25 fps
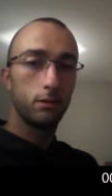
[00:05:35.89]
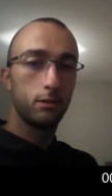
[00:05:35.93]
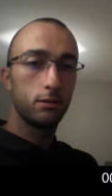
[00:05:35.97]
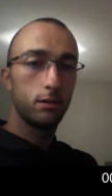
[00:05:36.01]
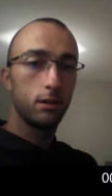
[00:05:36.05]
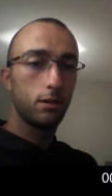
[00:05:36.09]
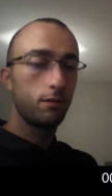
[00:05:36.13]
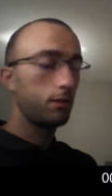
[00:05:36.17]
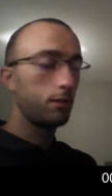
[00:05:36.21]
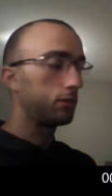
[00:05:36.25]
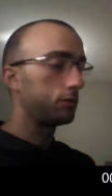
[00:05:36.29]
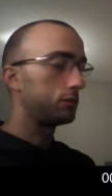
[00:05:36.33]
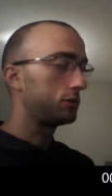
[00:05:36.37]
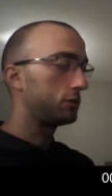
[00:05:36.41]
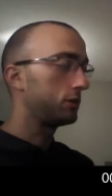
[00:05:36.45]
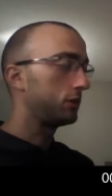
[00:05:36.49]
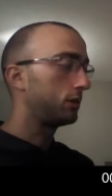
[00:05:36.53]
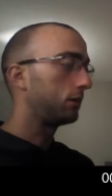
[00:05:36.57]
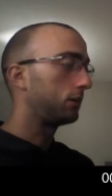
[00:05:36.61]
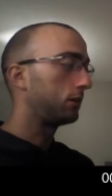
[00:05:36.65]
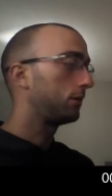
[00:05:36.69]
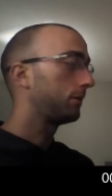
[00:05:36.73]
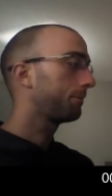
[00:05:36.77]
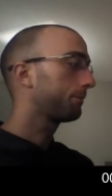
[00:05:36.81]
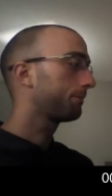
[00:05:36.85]
I've ever seen.
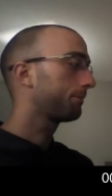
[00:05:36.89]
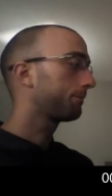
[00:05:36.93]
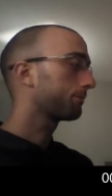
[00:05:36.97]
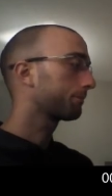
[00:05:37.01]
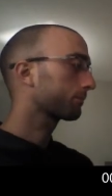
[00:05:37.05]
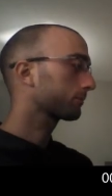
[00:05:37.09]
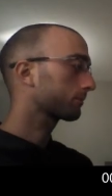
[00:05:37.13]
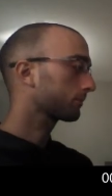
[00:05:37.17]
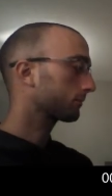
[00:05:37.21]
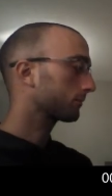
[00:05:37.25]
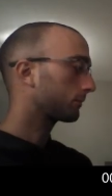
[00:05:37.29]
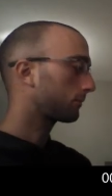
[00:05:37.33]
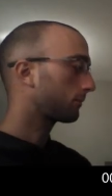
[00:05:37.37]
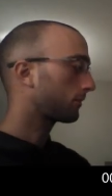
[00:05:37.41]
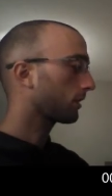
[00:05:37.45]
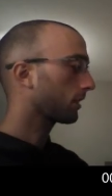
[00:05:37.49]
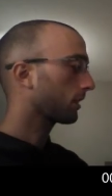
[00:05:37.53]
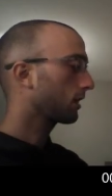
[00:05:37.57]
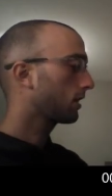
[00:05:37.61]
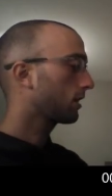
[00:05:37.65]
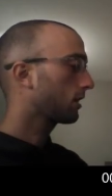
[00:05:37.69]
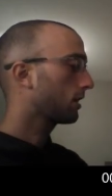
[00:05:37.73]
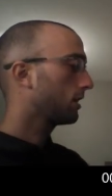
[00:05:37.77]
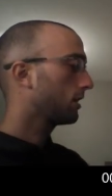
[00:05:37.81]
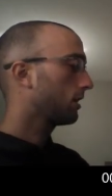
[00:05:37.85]

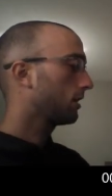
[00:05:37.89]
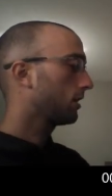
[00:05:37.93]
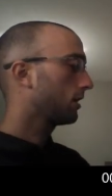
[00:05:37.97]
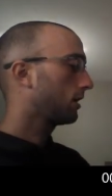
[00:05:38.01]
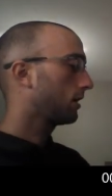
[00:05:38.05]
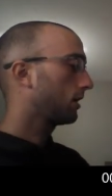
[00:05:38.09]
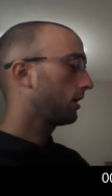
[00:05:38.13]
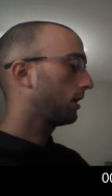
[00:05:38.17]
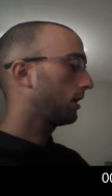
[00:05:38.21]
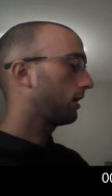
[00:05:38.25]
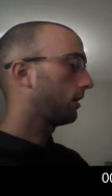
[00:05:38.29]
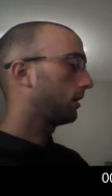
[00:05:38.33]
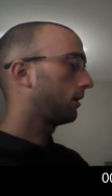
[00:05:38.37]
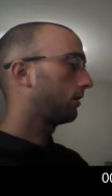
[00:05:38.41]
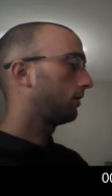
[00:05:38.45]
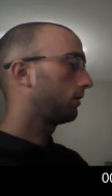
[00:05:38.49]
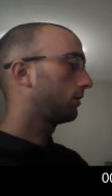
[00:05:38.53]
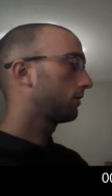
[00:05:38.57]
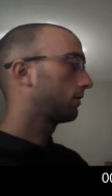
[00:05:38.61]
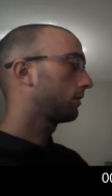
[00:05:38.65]
And